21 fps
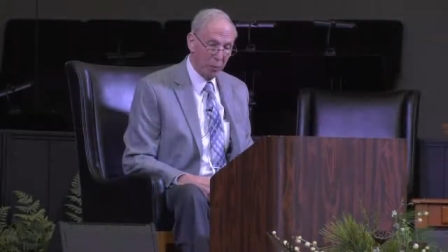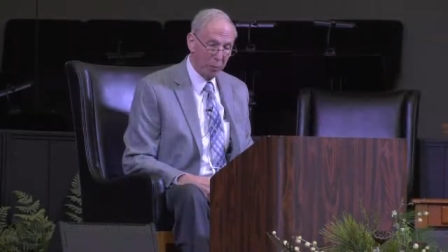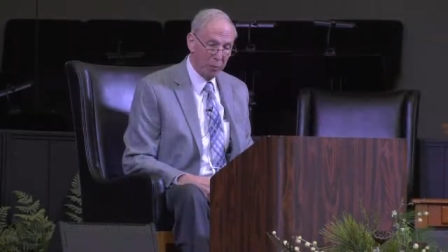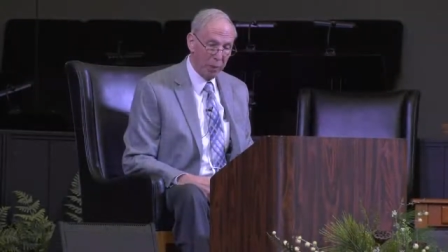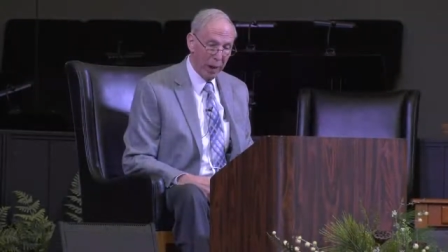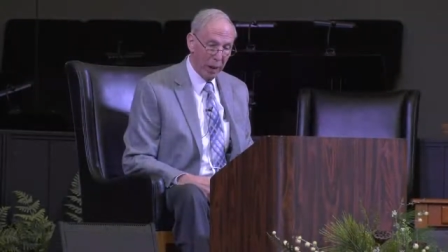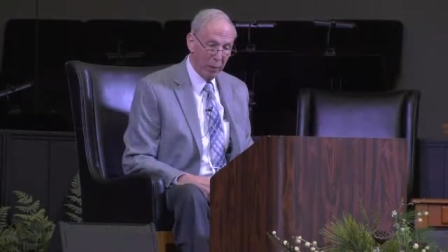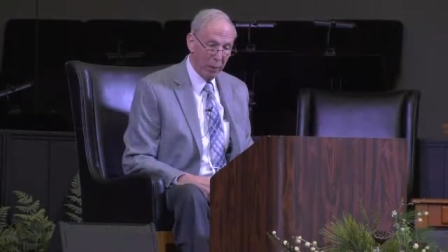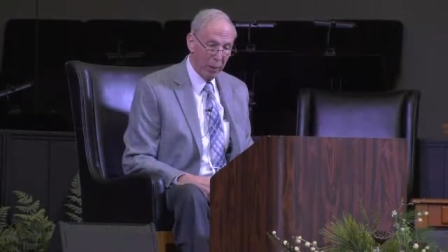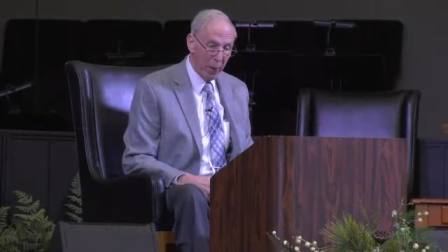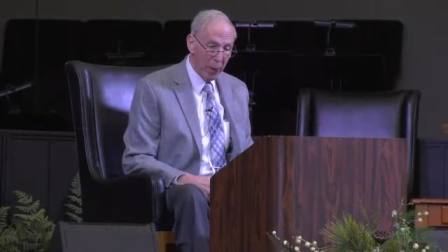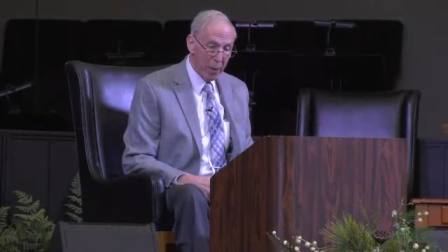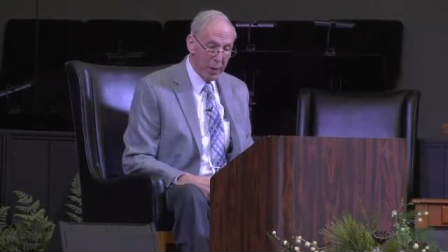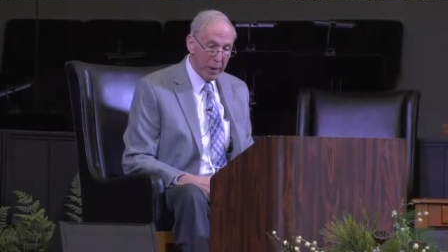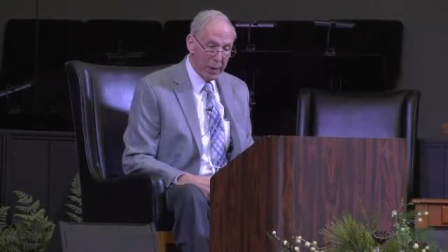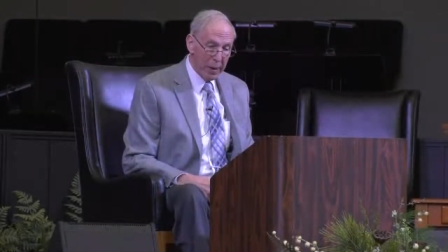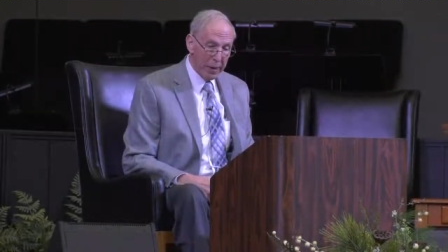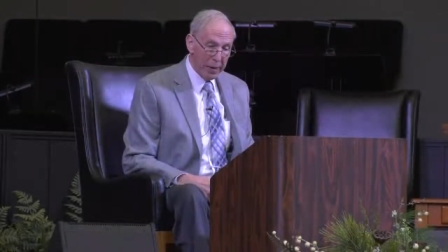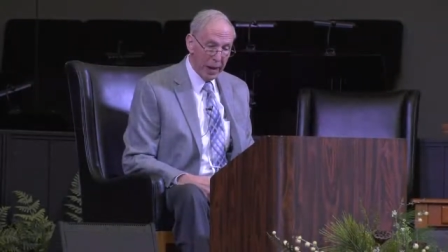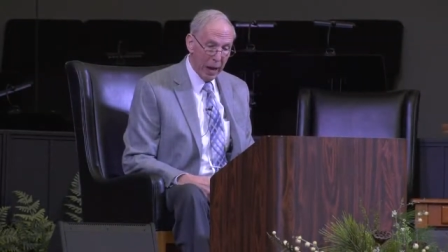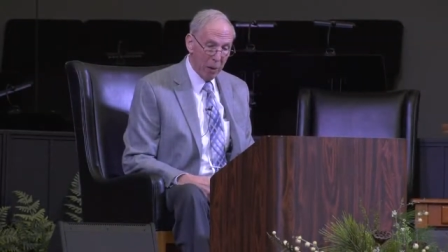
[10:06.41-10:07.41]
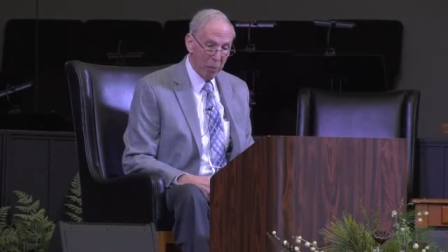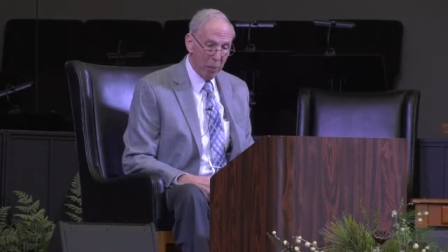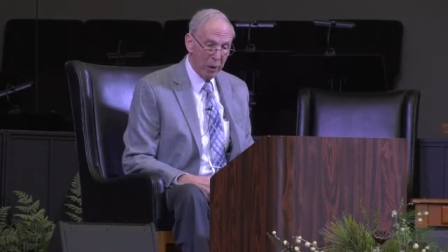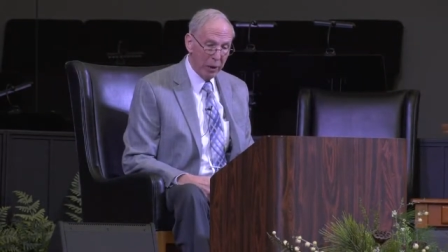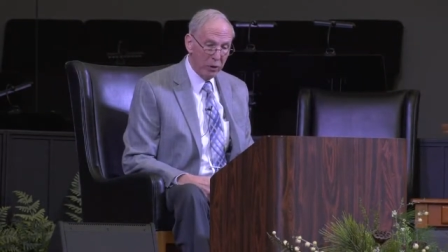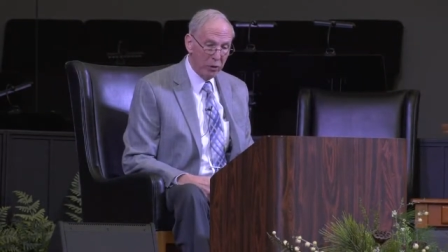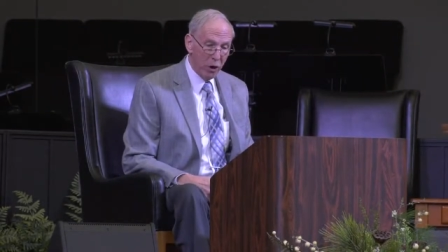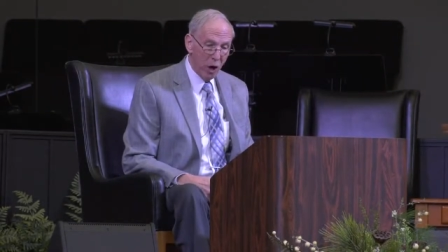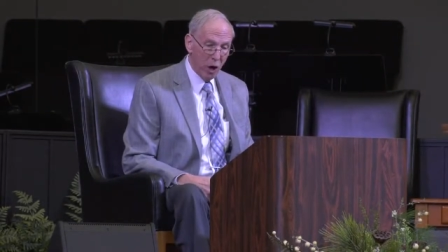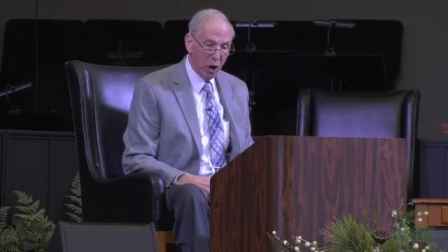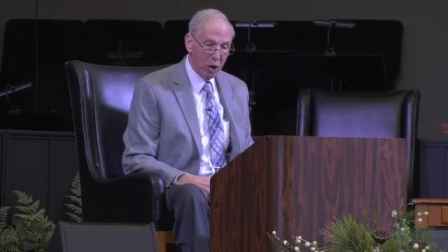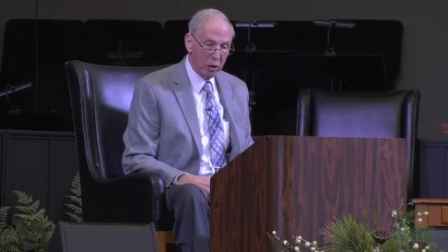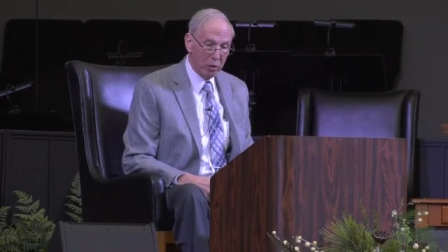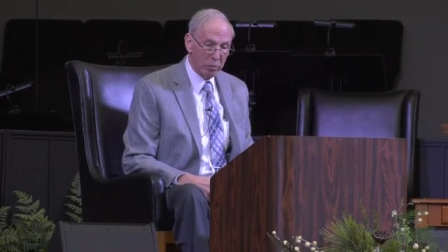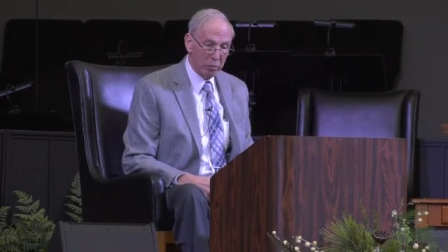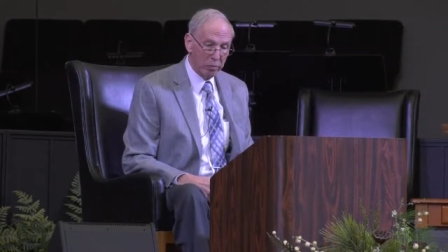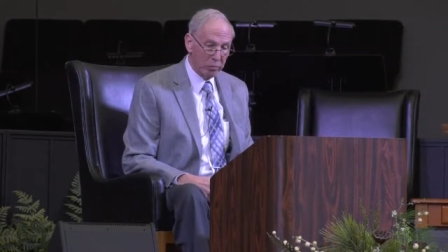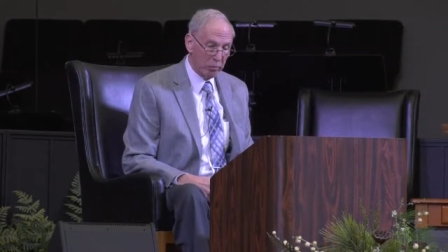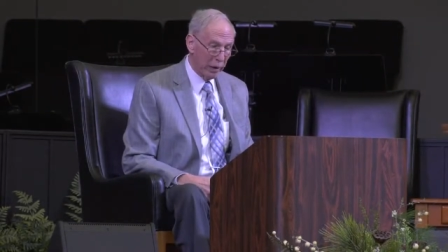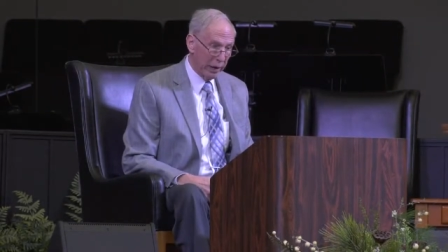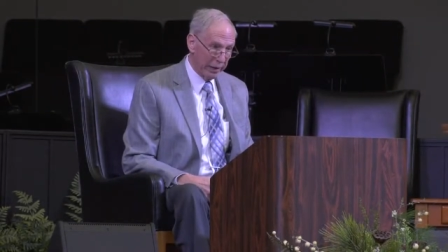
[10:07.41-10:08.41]
about. Now, I want to talk
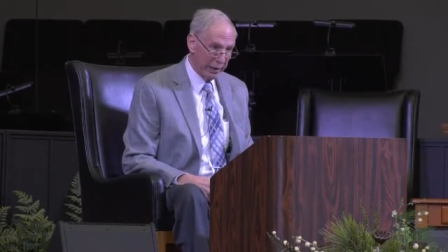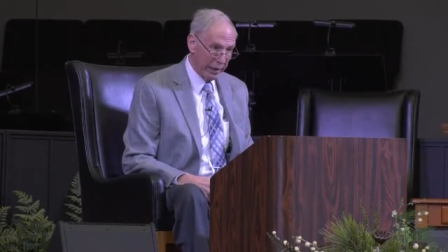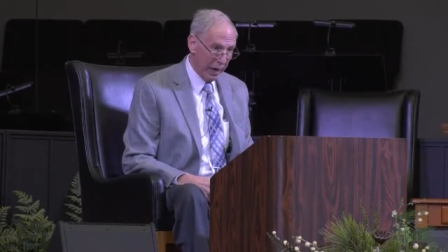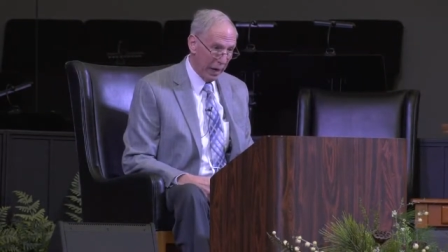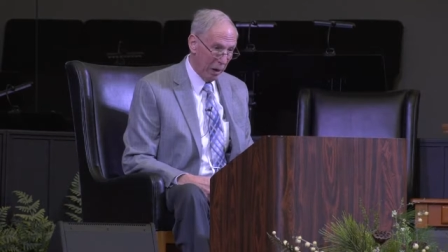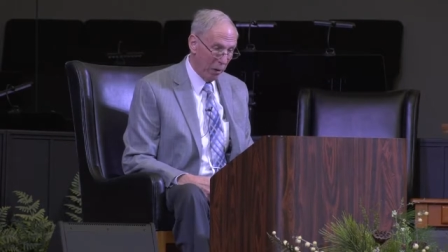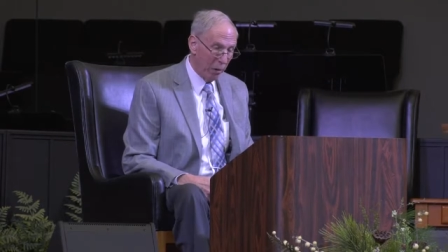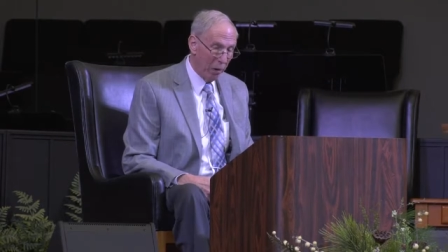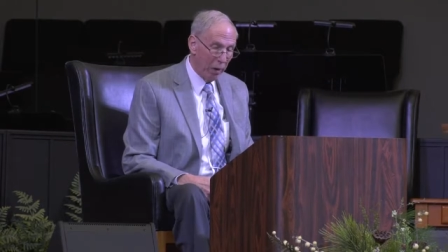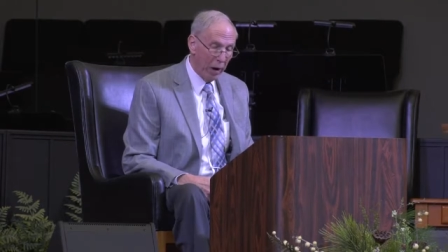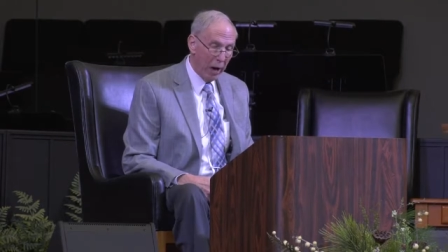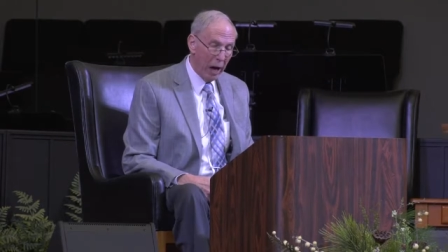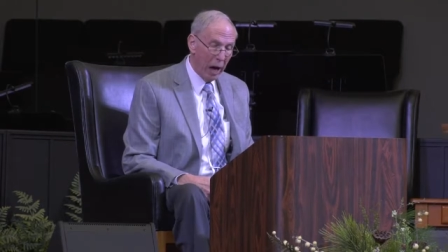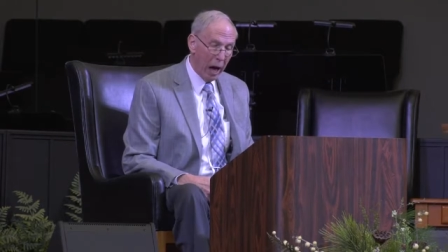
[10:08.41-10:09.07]
right now